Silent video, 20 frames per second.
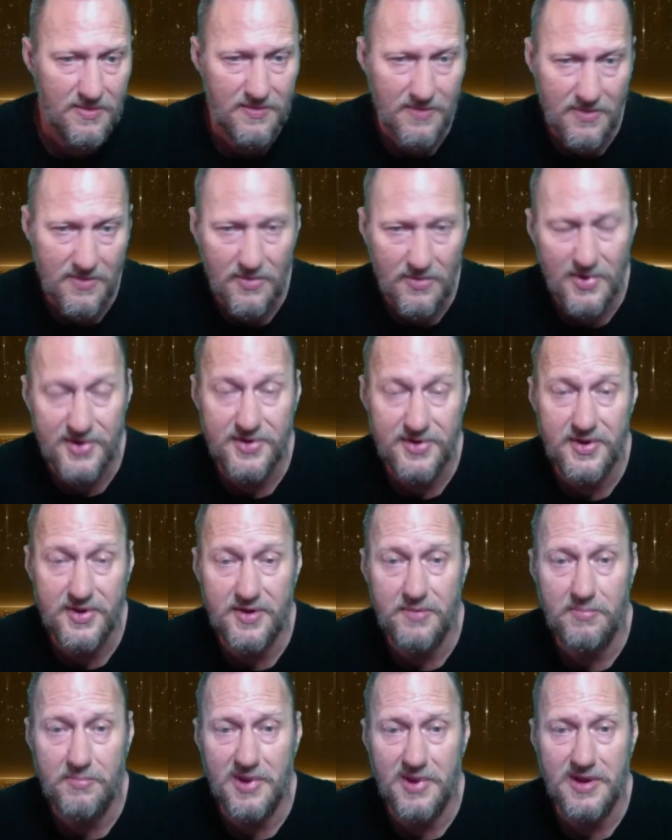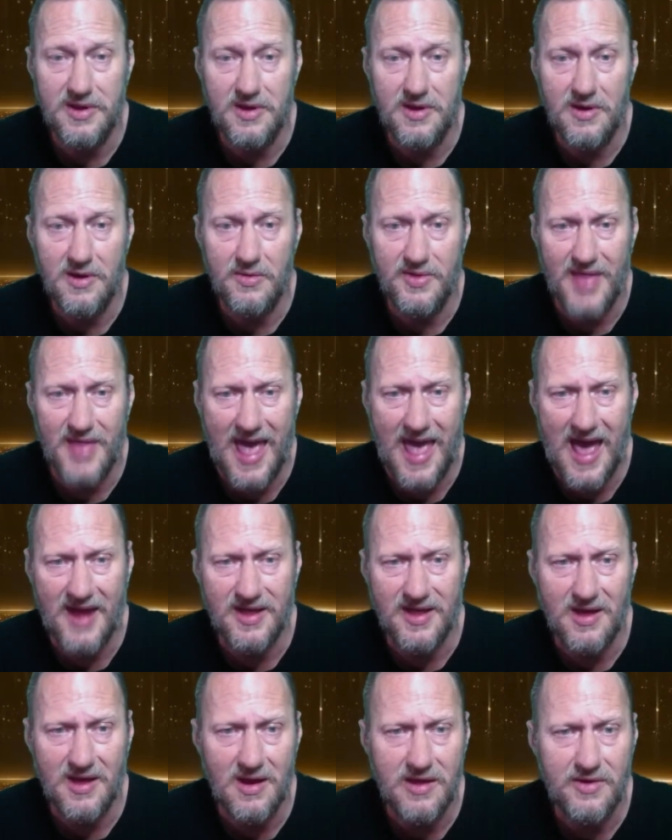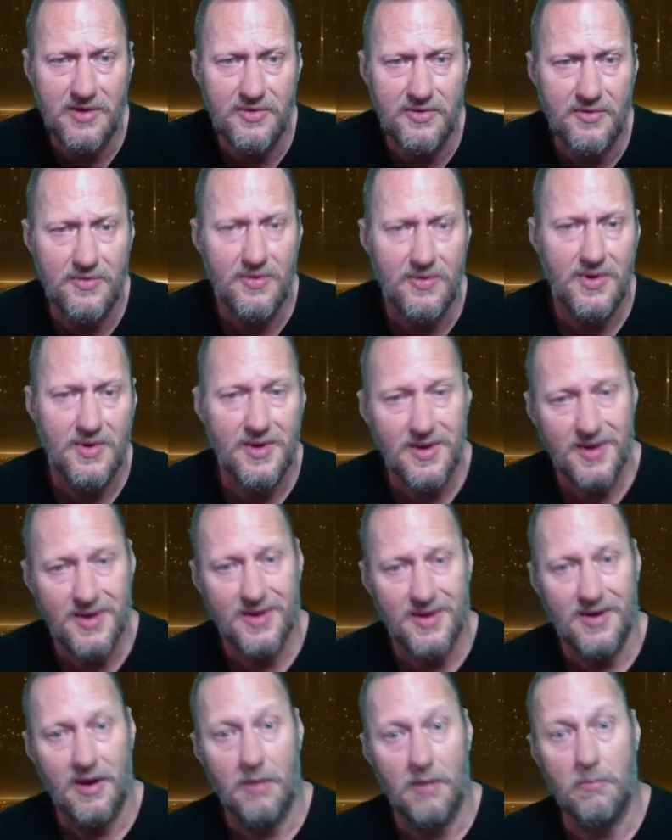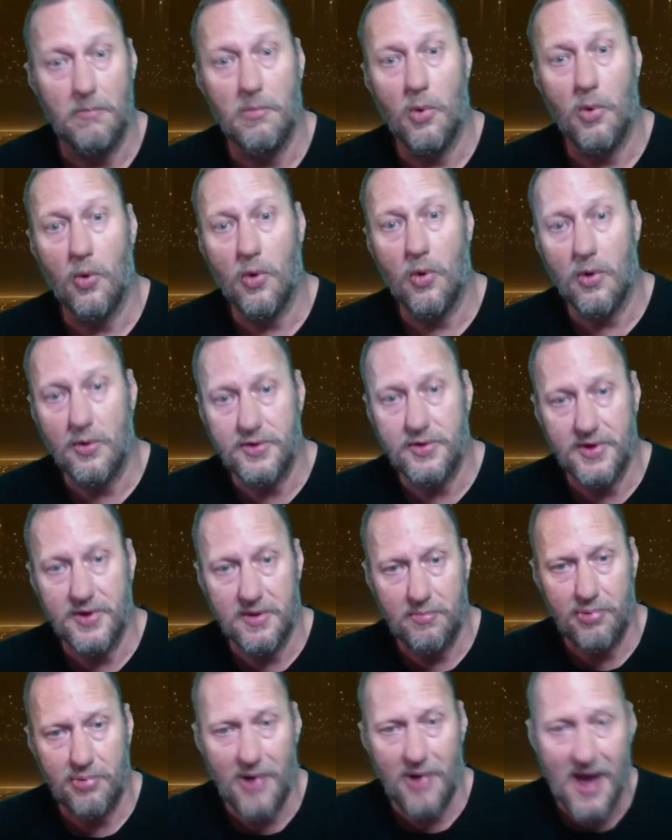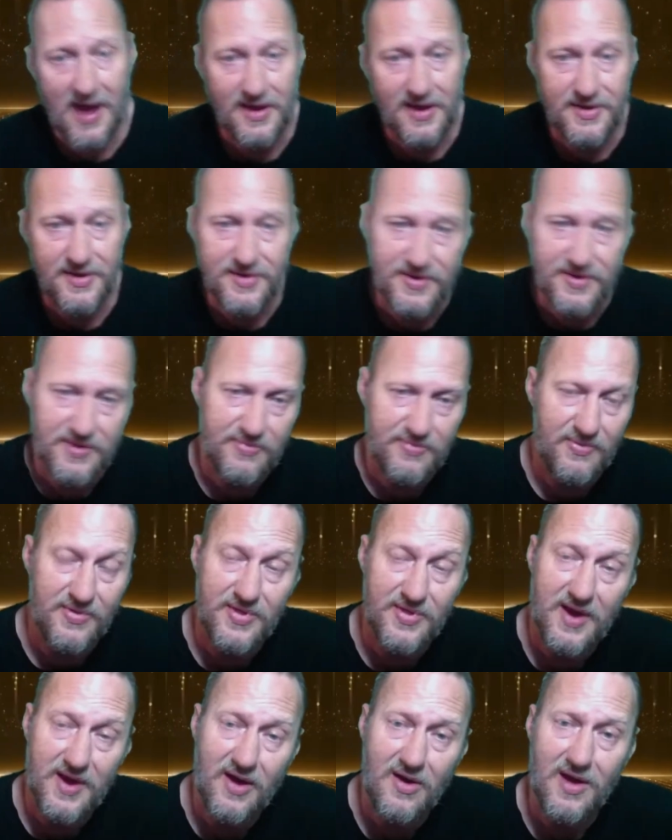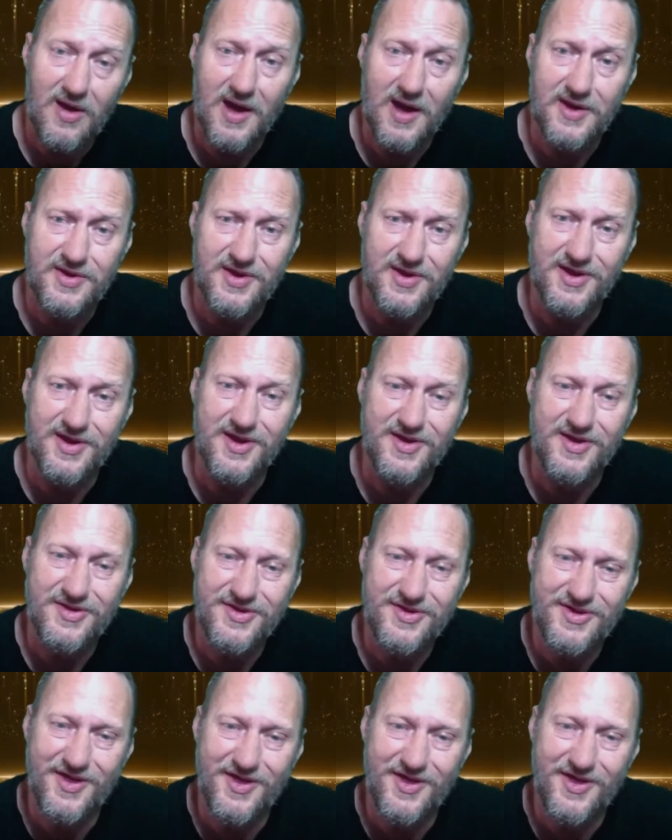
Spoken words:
what's the big deal with adding a little more to the price for the airline tickets?